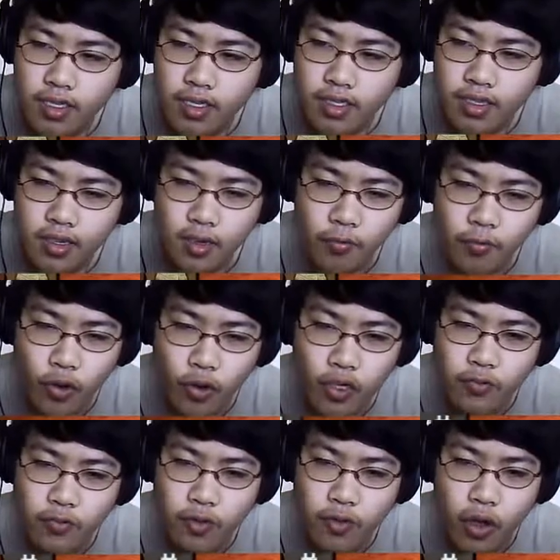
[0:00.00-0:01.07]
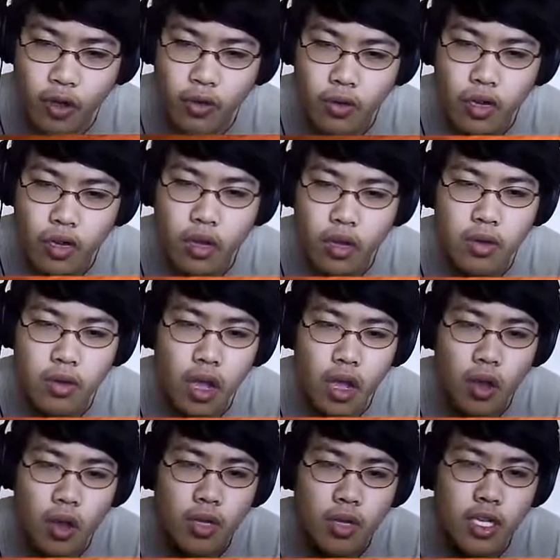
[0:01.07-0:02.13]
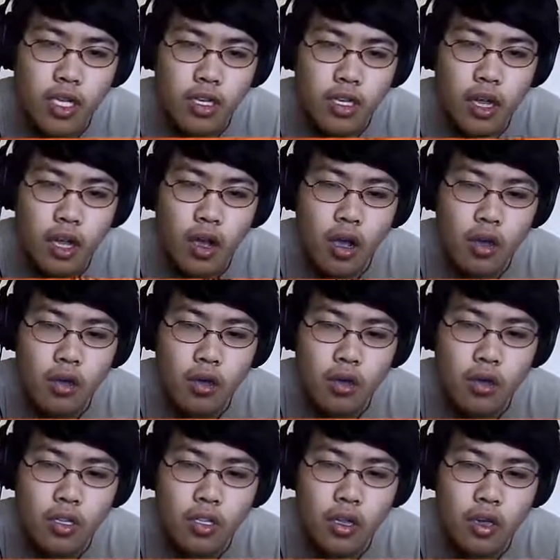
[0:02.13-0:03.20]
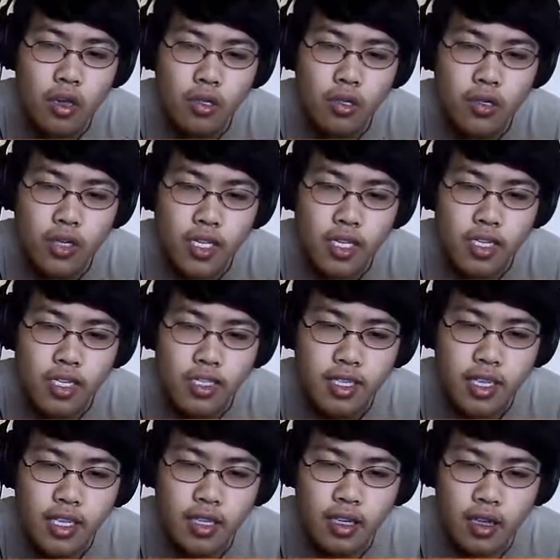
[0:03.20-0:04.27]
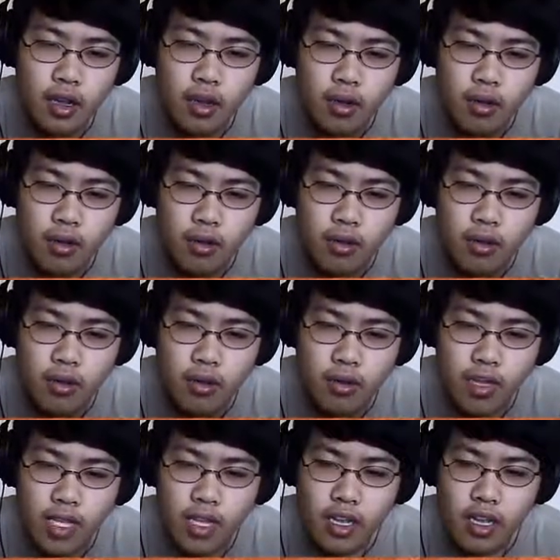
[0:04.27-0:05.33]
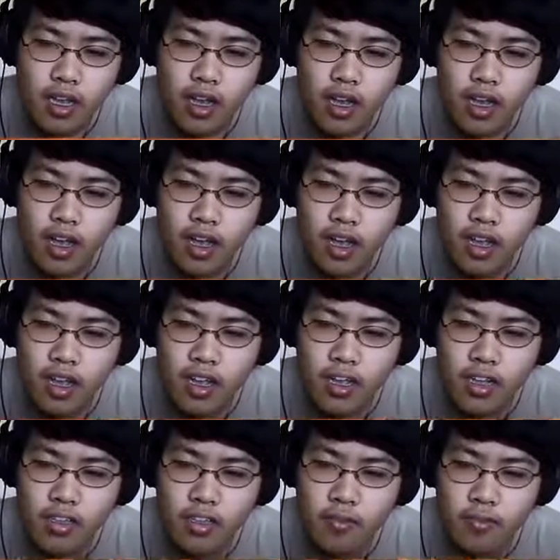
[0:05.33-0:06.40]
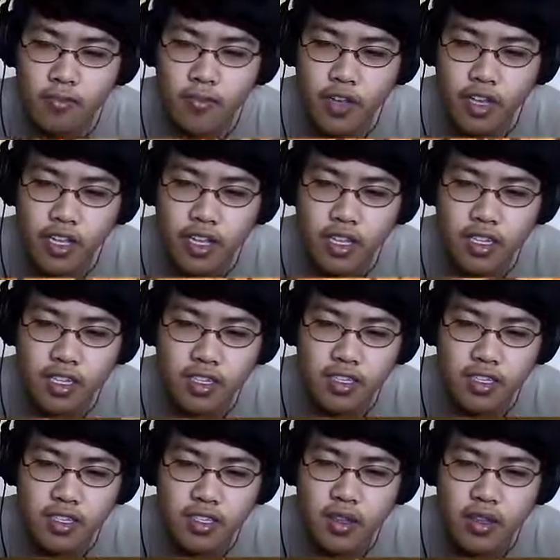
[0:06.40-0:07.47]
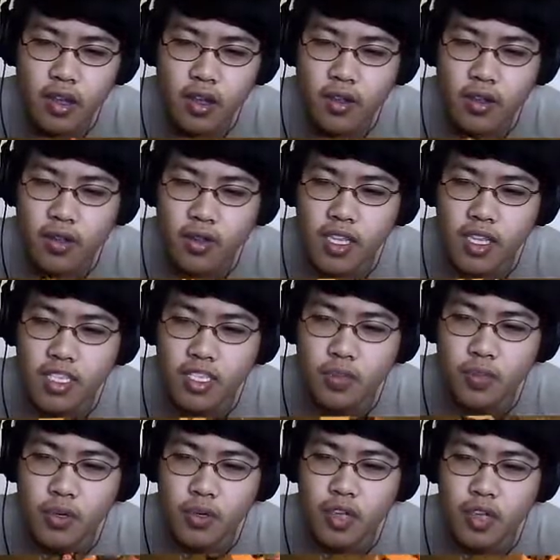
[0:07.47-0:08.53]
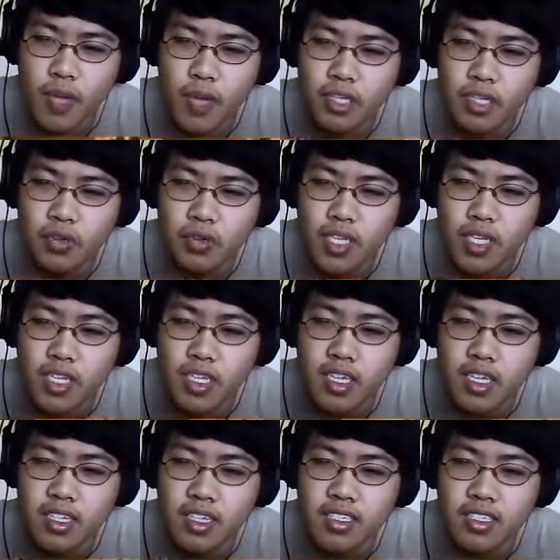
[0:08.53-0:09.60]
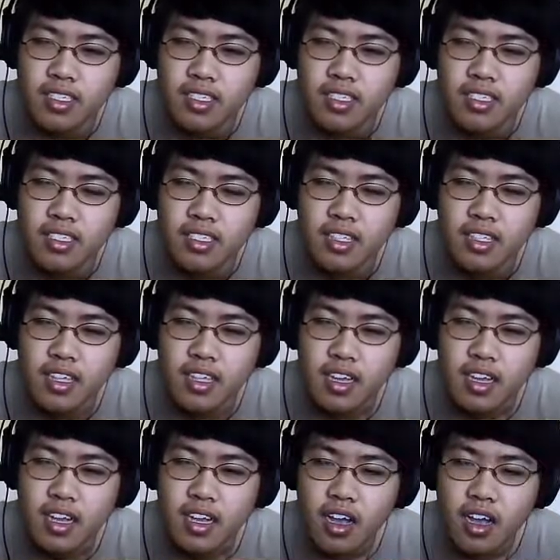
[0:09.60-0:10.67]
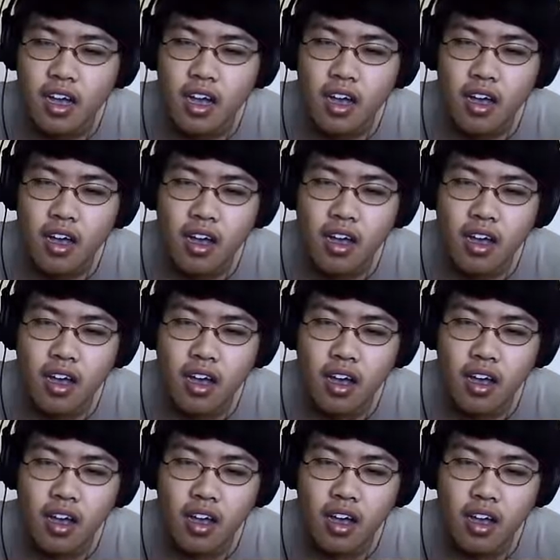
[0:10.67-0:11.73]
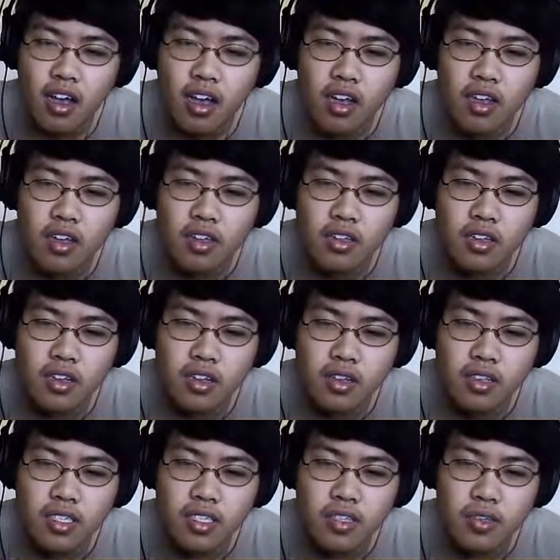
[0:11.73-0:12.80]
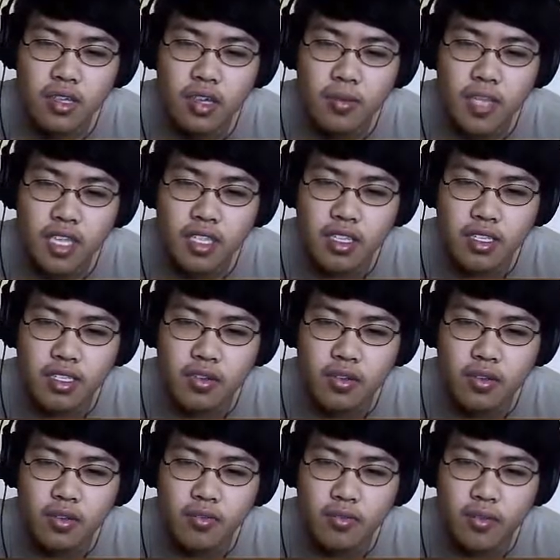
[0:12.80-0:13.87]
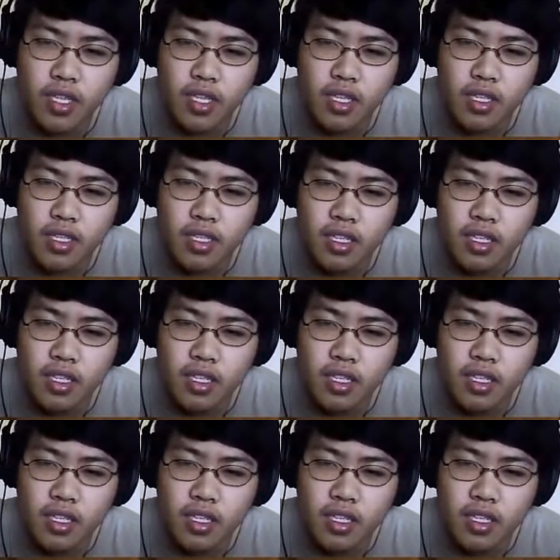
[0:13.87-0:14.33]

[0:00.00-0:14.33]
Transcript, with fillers: I just start a forest? F oh no, no, no, no, trees, no, oh, the fudge, no, they just burned all my trees. Oh, oh no, it's still coming, it's still going for me.